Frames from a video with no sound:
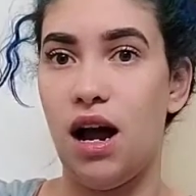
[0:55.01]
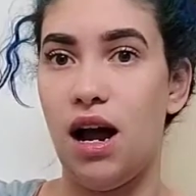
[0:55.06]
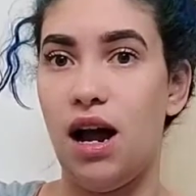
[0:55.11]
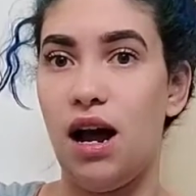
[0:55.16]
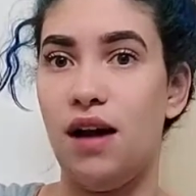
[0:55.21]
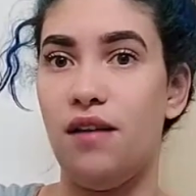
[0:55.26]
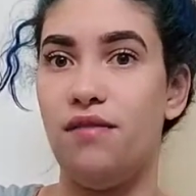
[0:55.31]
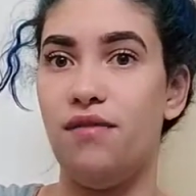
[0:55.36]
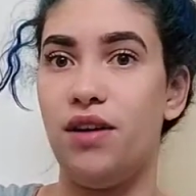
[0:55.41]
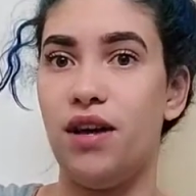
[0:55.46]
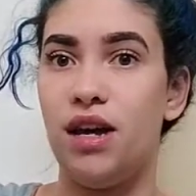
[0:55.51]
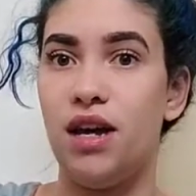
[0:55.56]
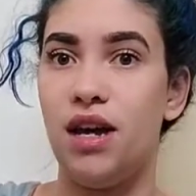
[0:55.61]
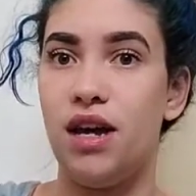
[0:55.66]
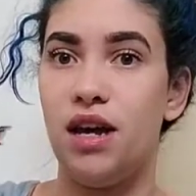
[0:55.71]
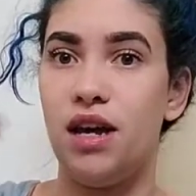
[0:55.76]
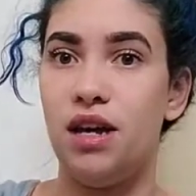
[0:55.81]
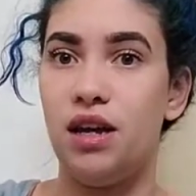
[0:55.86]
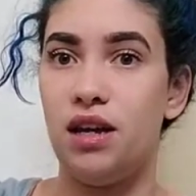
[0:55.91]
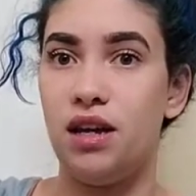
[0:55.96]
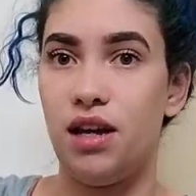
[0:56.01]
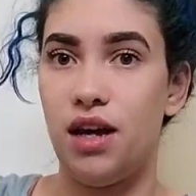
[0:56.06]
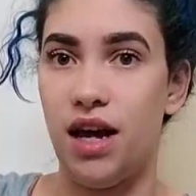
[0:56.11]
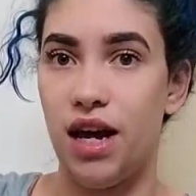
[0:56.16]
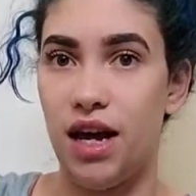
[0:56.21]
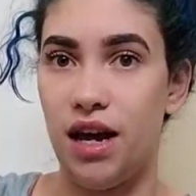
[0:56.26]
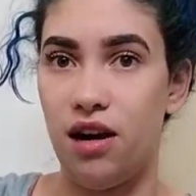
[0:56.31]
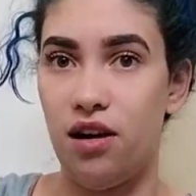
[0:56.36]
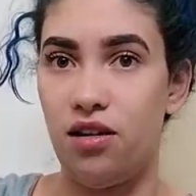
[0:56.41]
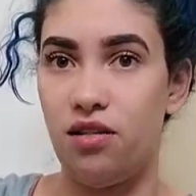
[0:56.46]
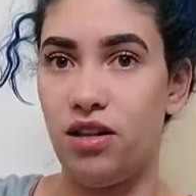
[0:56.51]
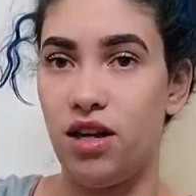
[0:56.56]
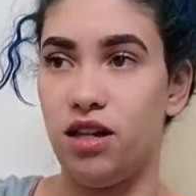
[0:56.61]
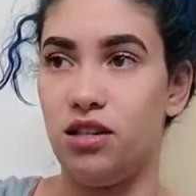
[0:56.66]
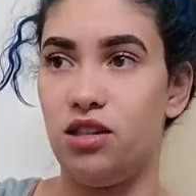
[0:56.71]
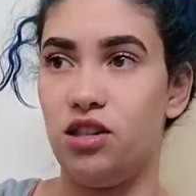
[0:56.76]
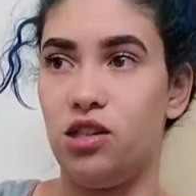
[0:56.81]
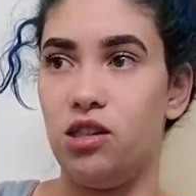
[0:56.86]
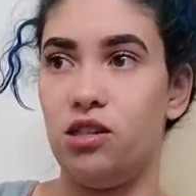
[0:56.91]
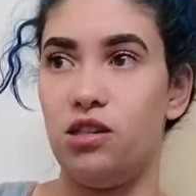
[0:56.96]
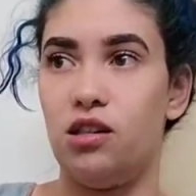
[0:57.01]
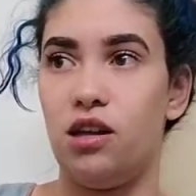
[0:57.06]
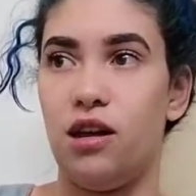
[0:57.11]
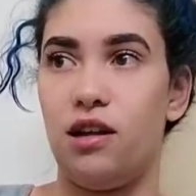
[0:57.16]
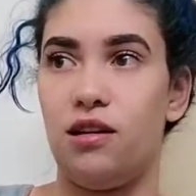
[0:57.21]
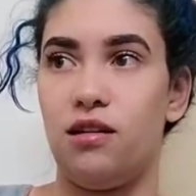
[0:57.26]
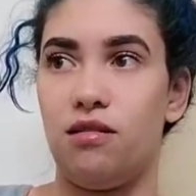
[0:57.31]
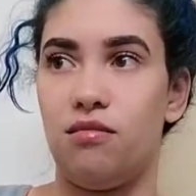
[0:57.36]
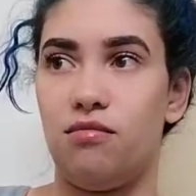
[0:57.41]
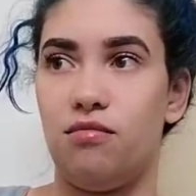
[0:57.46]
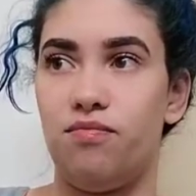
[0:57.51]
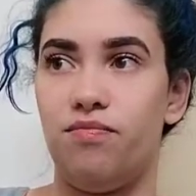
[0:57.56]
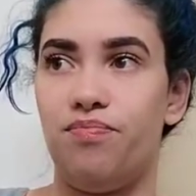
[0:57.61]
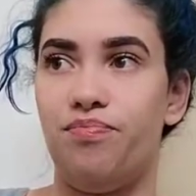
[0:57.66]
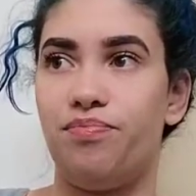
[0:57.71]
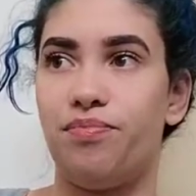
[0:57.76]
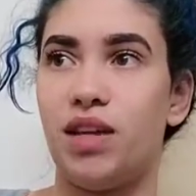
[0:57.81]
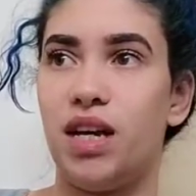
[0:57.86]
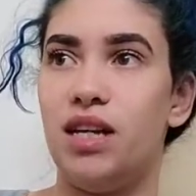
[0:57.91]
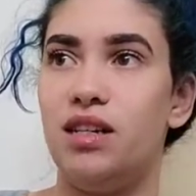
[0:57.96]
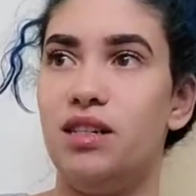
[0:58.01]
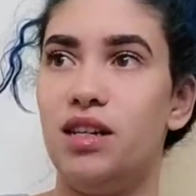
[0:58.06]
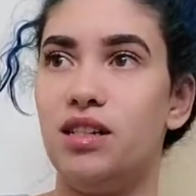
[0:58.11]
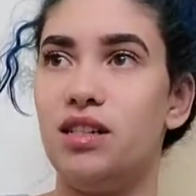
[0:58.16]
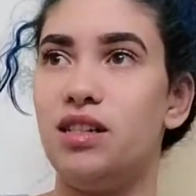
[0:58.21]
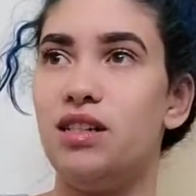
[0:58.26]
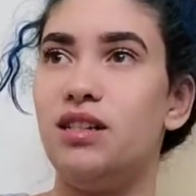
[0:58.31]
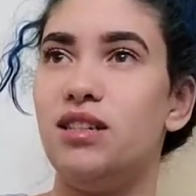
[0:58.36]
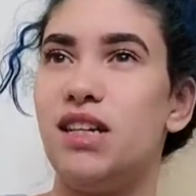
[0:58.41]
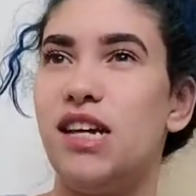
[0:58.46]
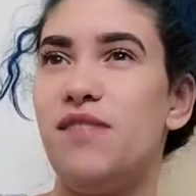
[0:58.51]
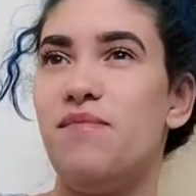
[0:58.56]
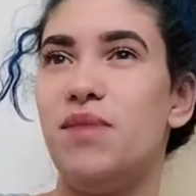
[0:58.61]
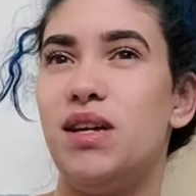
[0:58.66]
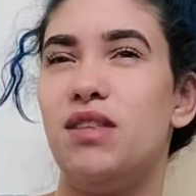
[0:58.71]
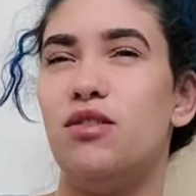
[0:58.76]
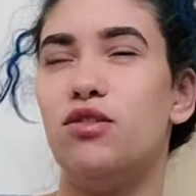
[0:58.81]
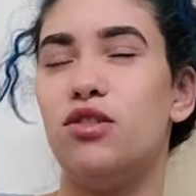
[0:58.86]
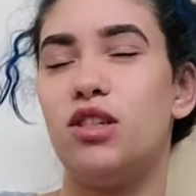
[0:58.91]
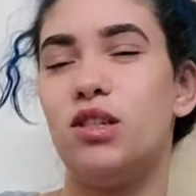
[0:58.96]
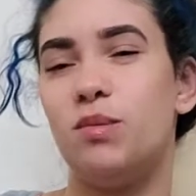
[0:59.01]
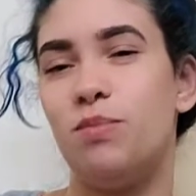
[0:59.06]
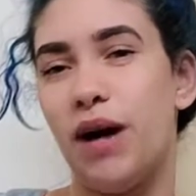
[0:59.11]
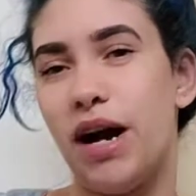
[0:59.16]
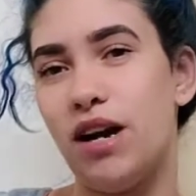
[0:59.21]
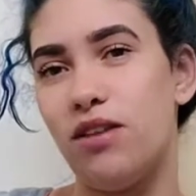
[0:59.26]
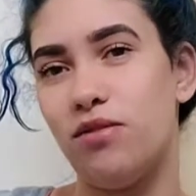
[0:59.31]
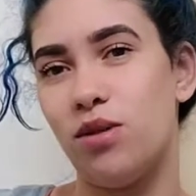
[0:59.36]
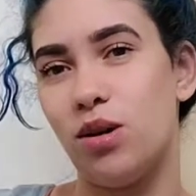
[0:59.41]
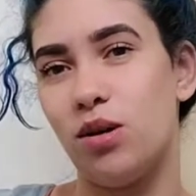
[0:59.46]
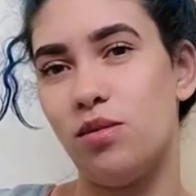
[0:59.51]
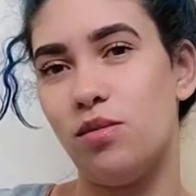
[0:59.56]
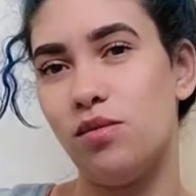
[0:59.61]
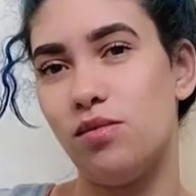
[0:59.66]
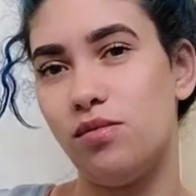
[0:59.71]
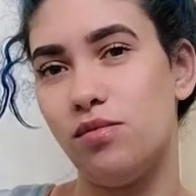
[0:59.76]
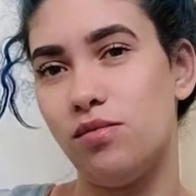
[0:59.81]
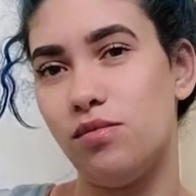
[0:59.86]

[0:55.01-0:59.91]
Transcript: I have hair that's just like, it doesn't give me those spiral